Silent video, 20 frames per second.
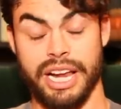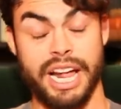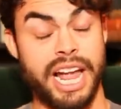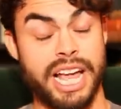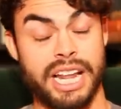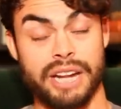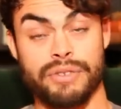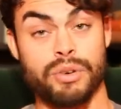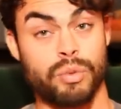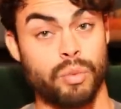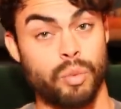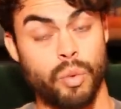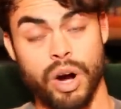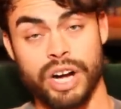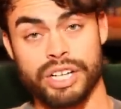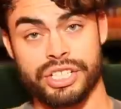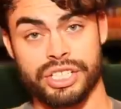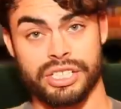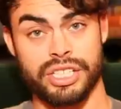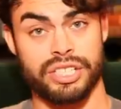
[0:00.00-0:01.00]
And if you're
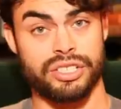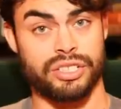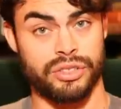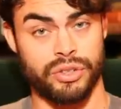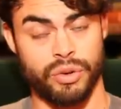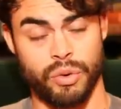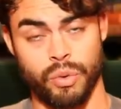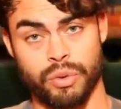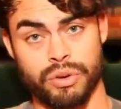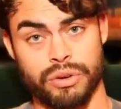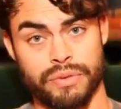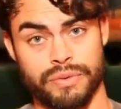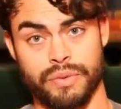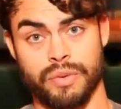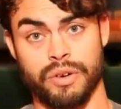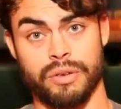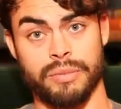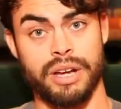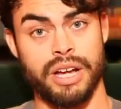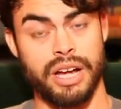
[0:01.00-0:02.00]
watching this on the order
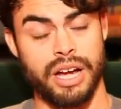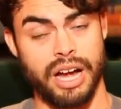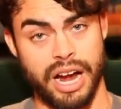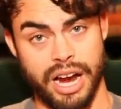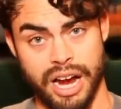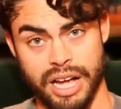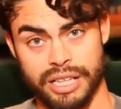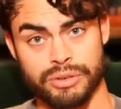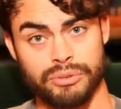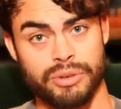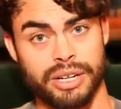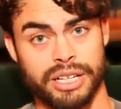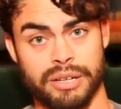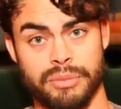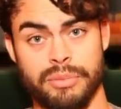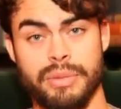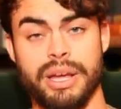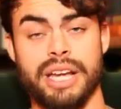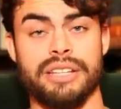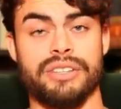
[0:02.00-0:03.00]
form, I highly
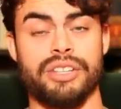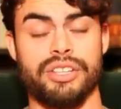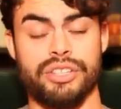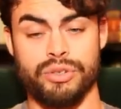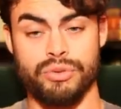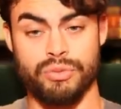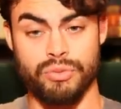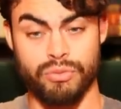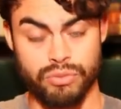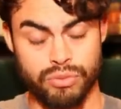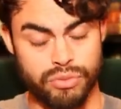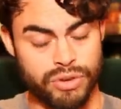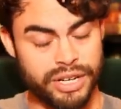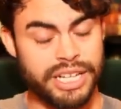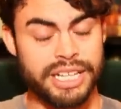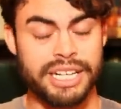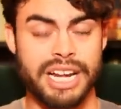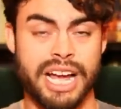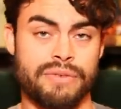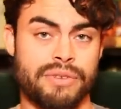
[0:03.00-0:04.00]
recommend that you
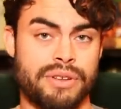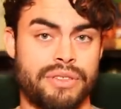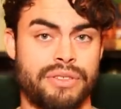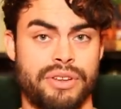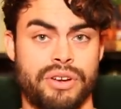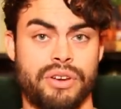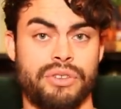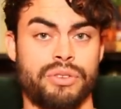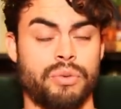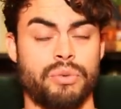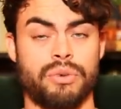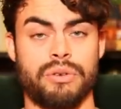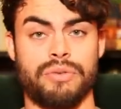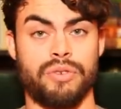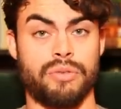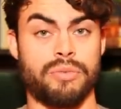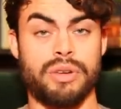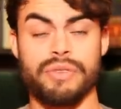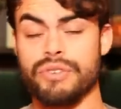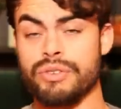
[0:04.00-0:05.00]
read everything on the order
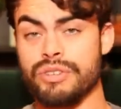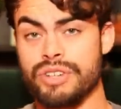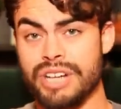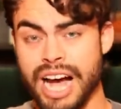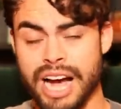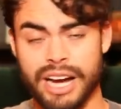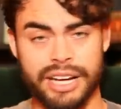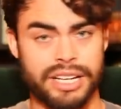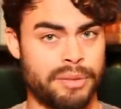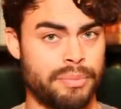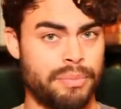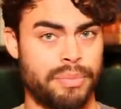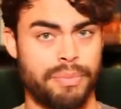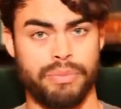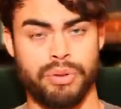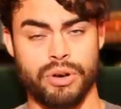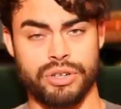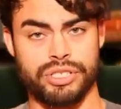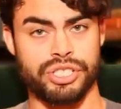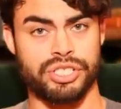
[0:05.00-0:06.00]
form. If you're not going to
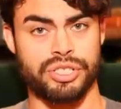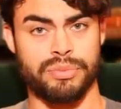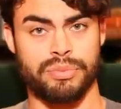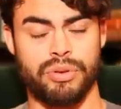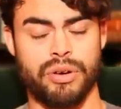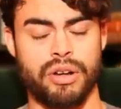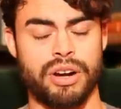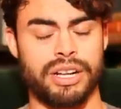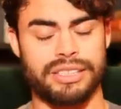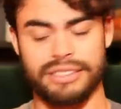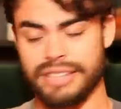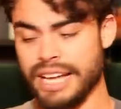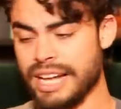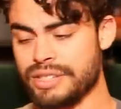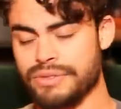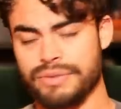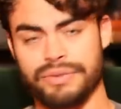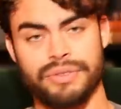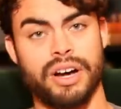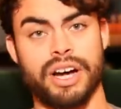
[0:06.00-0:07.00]
purchase the product,
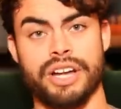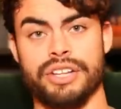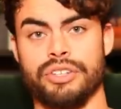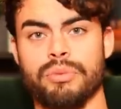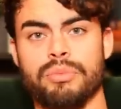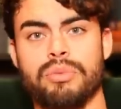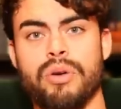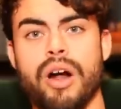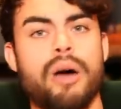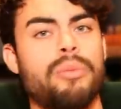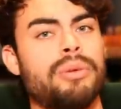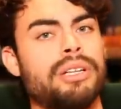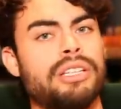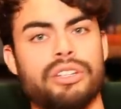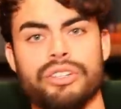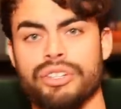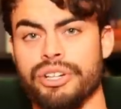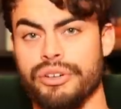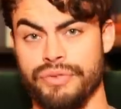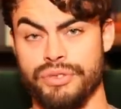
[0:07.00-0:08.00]
that's fine. You'll probably
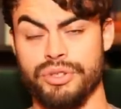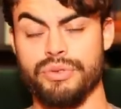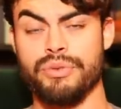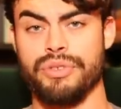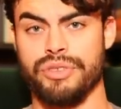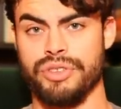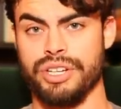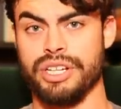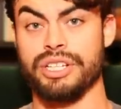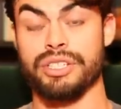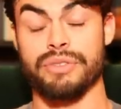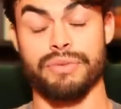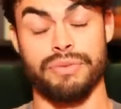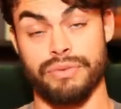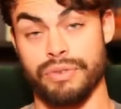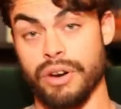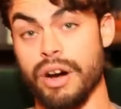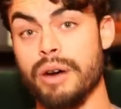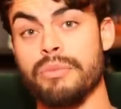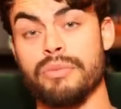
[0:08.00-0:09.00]
learn a few things
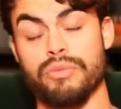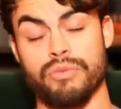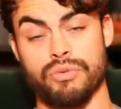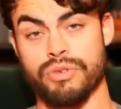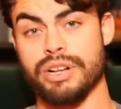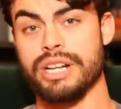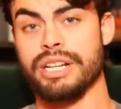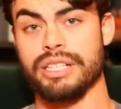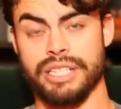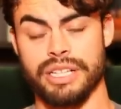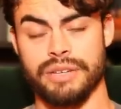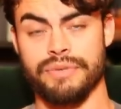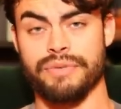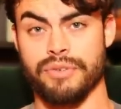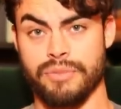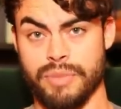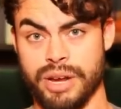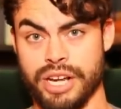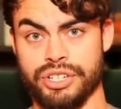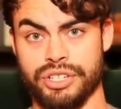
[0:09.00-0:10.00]
from reading the
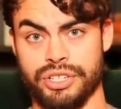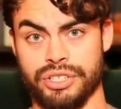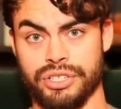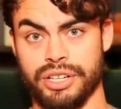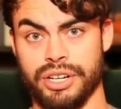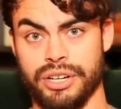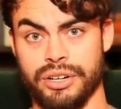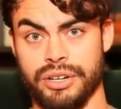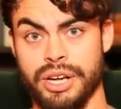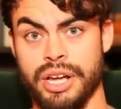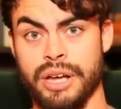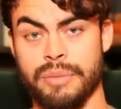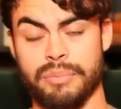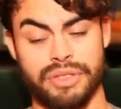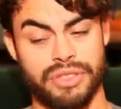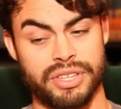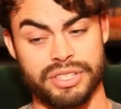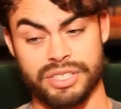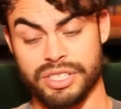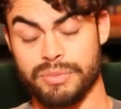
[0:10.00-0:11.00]
information there.
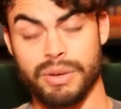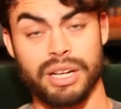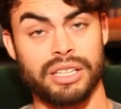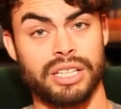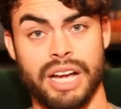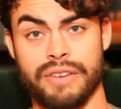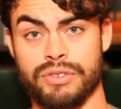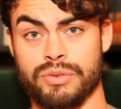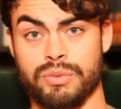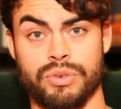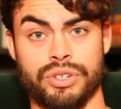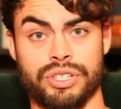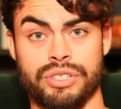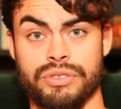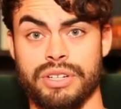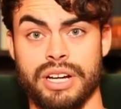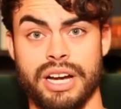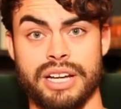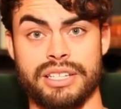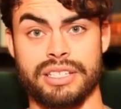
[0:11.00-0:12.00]
But this is my life's work, you
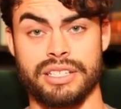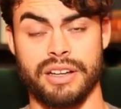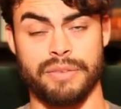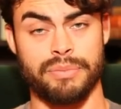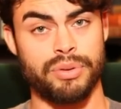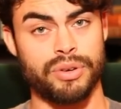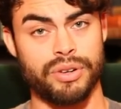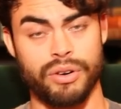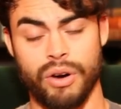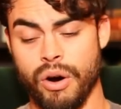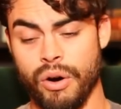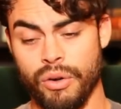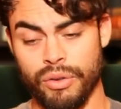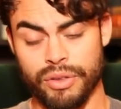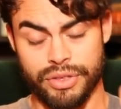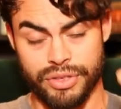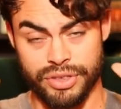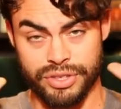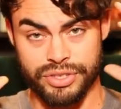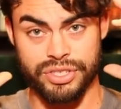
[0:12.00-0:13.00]
guys, is I put all
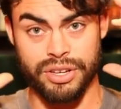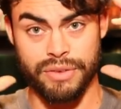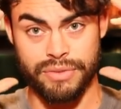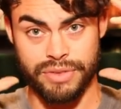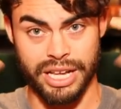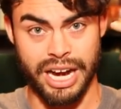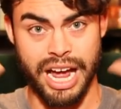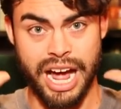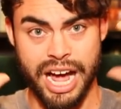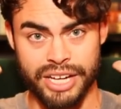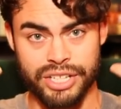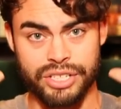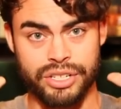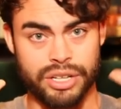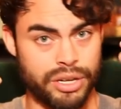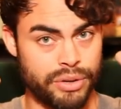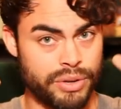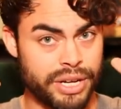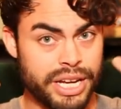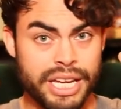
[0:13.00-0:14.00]
the stuff that I
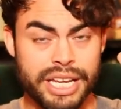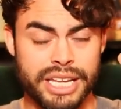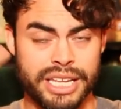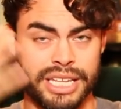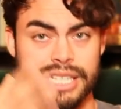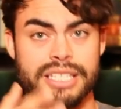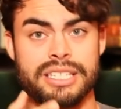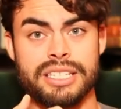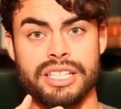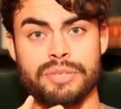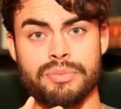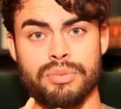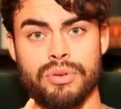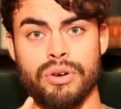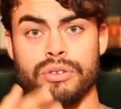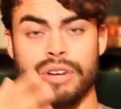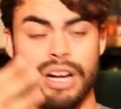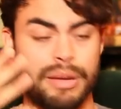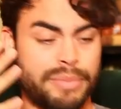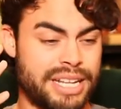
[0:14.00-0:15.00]
know into this
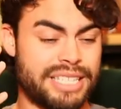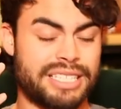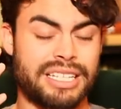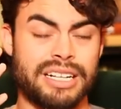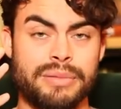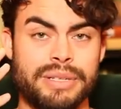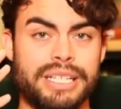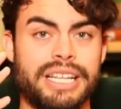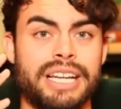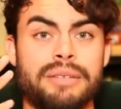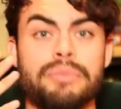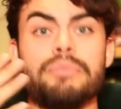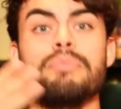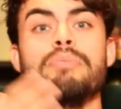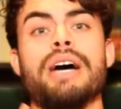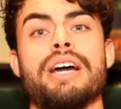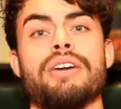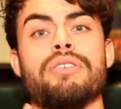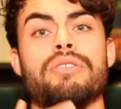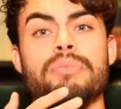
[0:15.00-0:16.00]
program and it's going to be getting
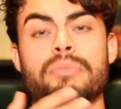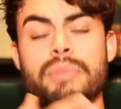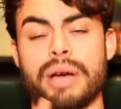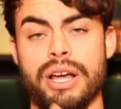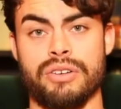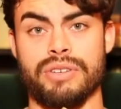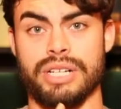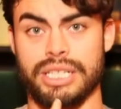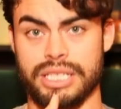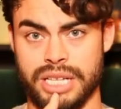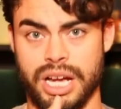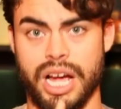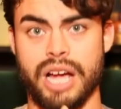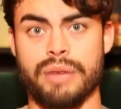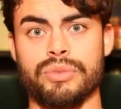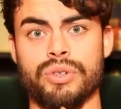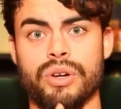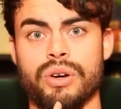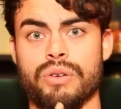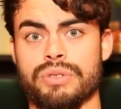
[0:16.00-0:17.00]
better and better as
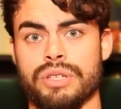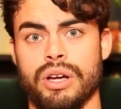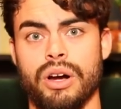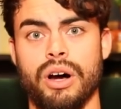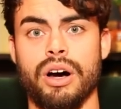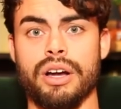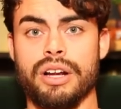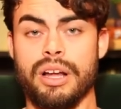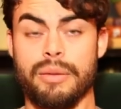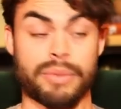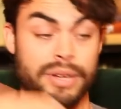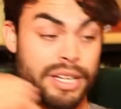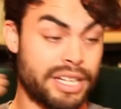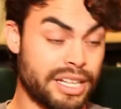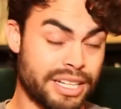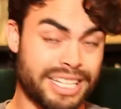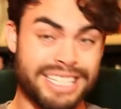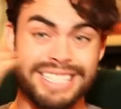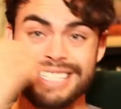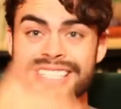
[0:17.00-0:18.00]
time goes on. I'm
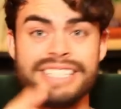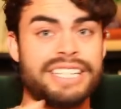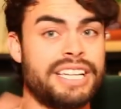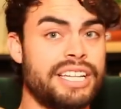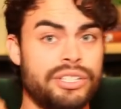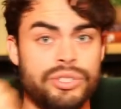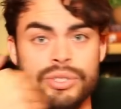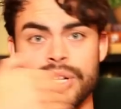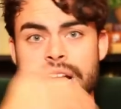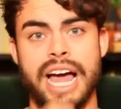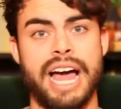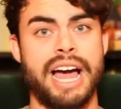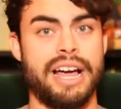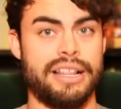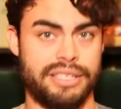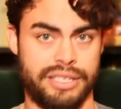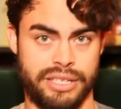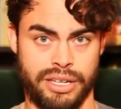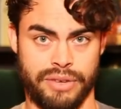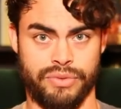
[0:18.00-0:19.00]
going to continue to
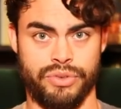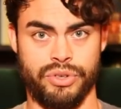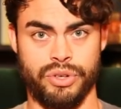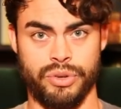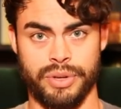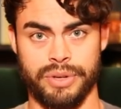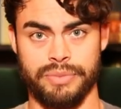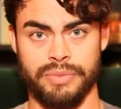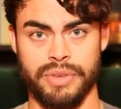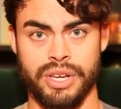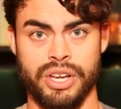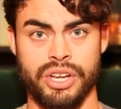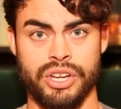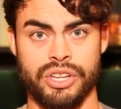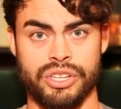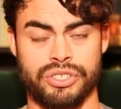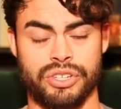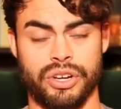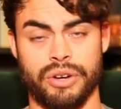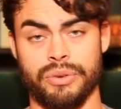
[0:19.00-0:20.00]
add stuff to it.
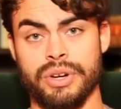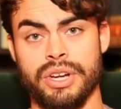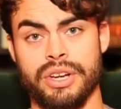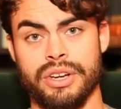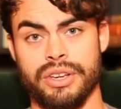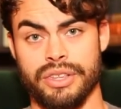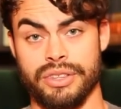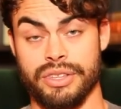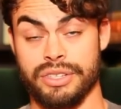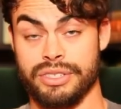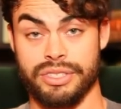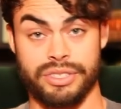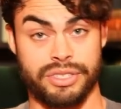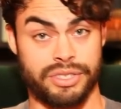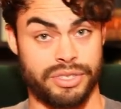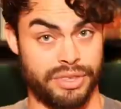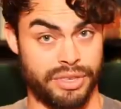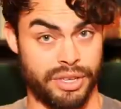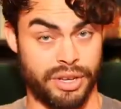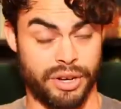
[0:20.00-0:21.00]
So this
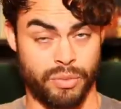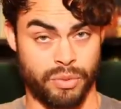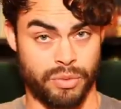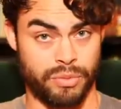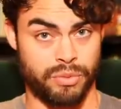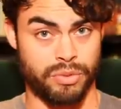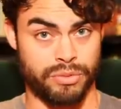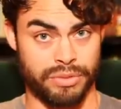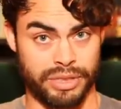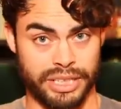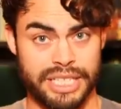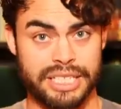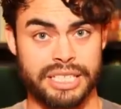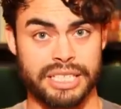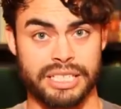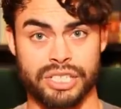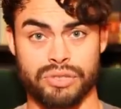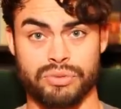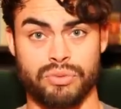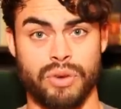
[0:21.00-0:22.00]
is the, we're, we're
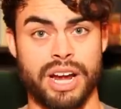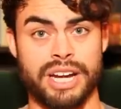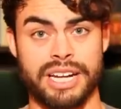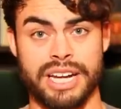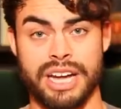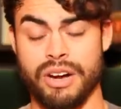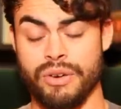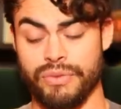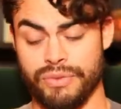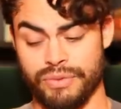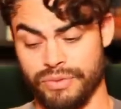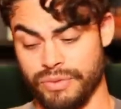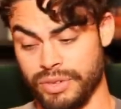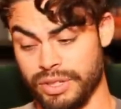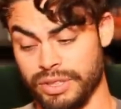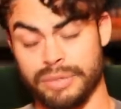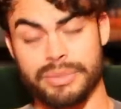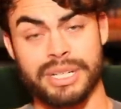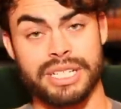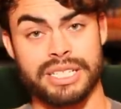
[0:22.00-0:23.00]
releasing this right now for
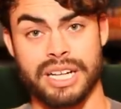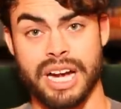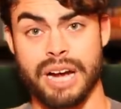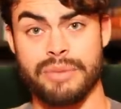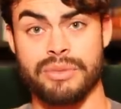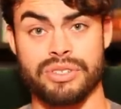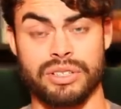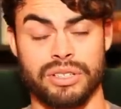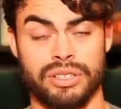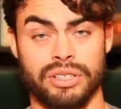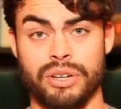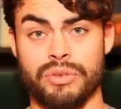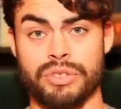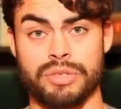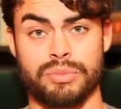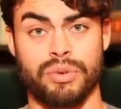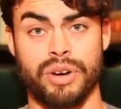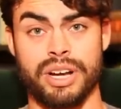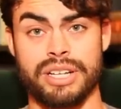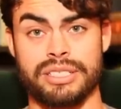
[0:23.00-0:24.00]
a limited time. These are the
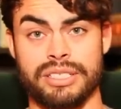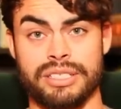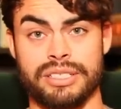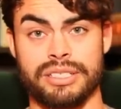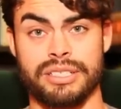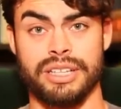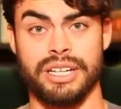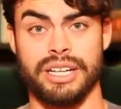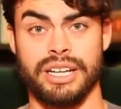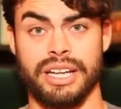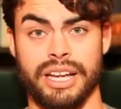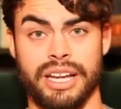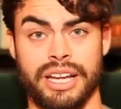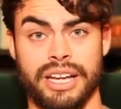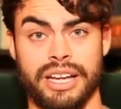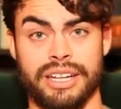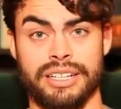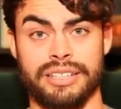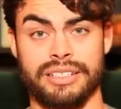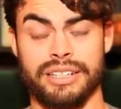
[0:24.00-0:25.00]
lowest prices
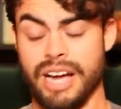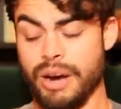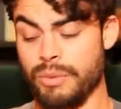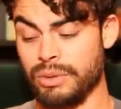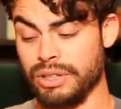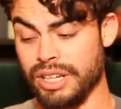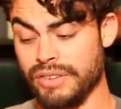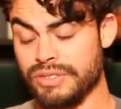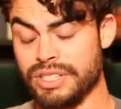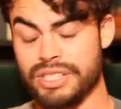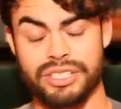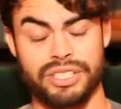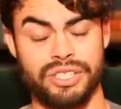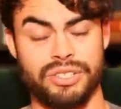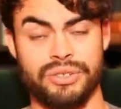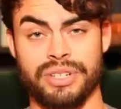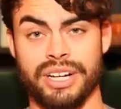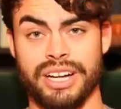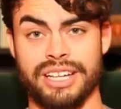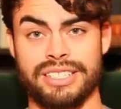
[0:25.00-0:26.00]
and I would love to see
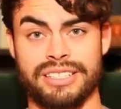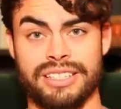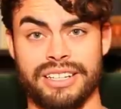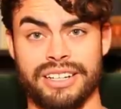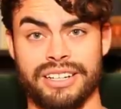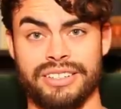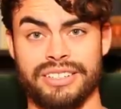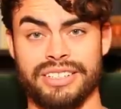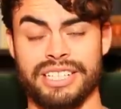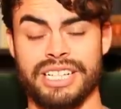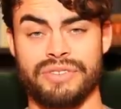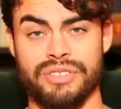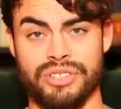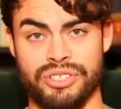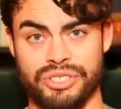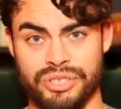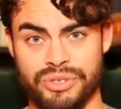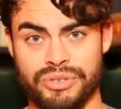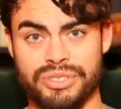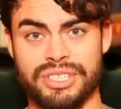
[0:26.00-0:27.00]
you guys there. And if you
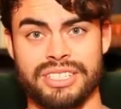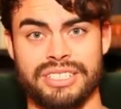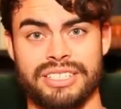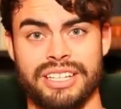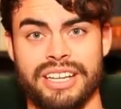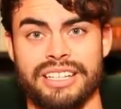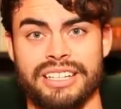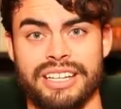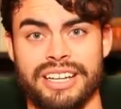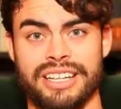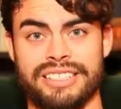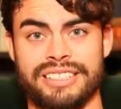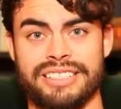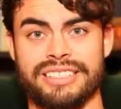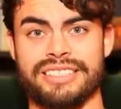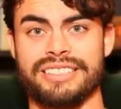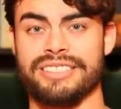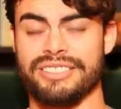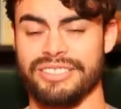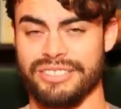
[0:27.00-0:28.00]
choose to say
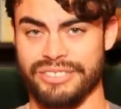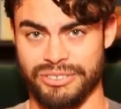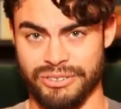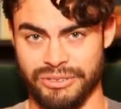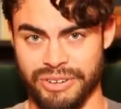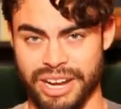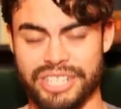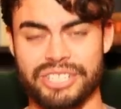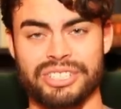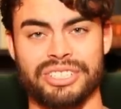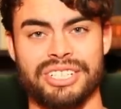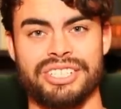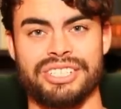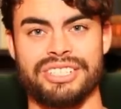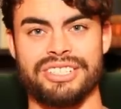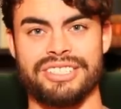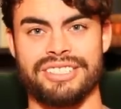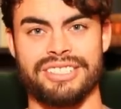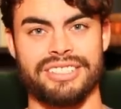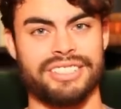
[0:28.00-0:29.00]
yes,
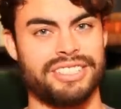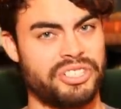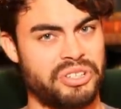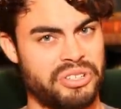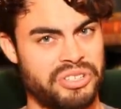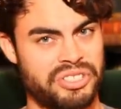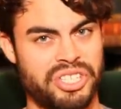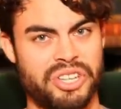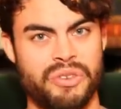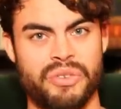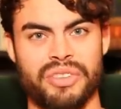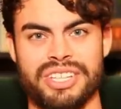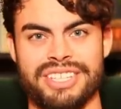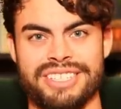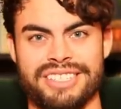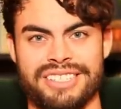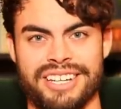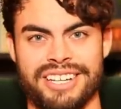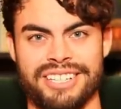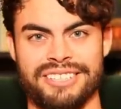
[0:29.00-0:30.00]
Congratulations, and I'll see you on the
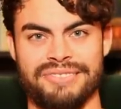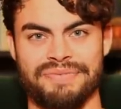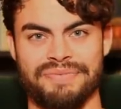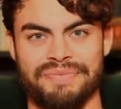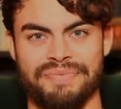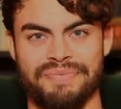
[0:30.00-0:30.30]
inside.